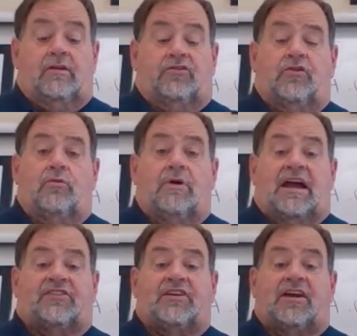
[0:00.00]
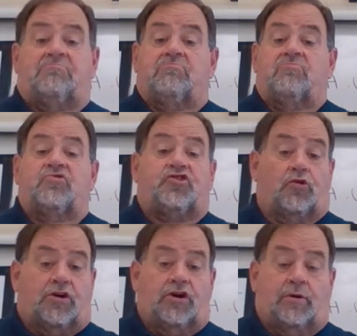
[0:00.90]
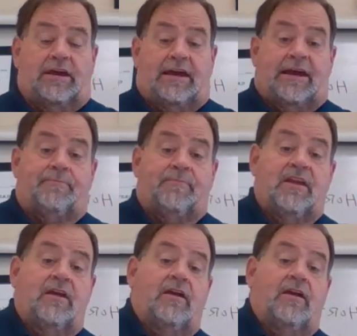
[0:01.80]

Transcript: So I said, sure, go ahead.